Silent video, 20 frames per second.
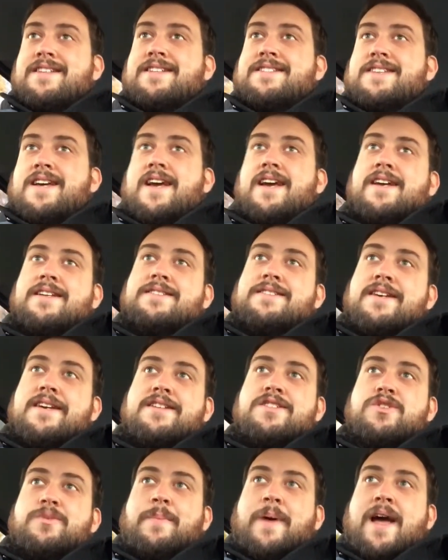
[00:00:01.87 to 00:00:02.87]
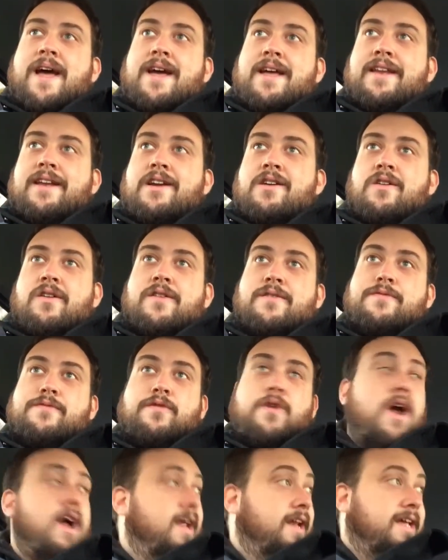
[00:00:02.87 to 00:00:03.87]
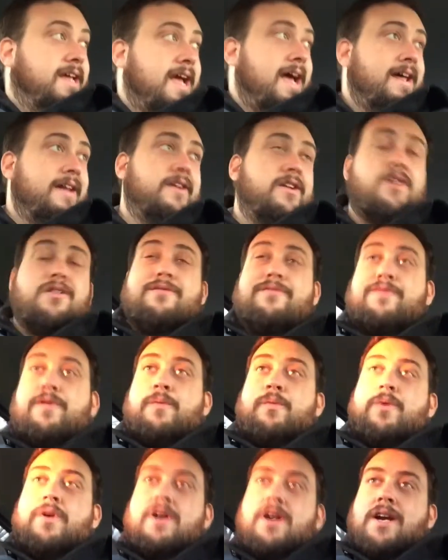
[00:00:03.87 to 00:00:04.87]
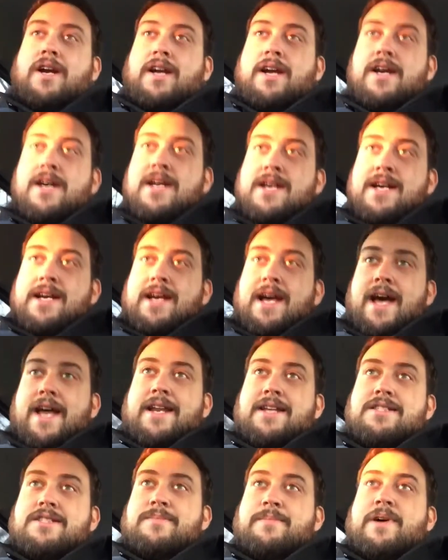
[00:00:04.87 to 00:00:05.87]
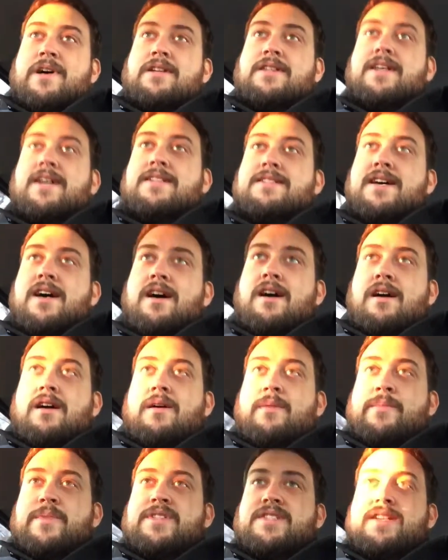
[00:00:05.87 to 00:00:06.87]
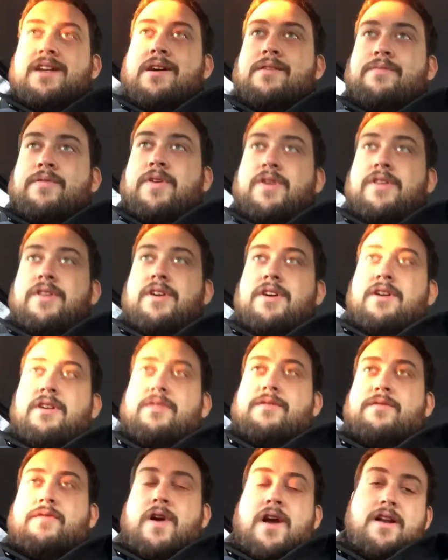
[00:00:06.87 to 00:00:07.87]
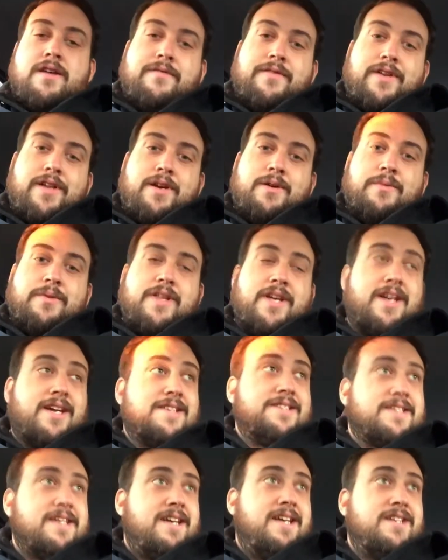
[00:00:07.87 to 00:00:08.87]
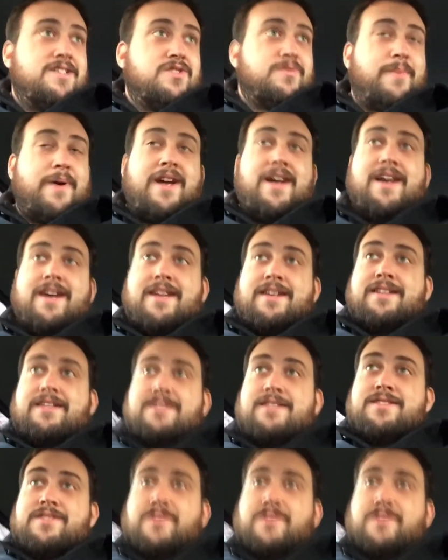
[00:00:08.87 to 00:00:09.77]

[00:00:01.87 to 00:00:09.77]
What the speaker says: It's Higgins in Japan here on a Friday, headed home from work, and it's about that time. It's time for another Friday video with Higgins in Japan.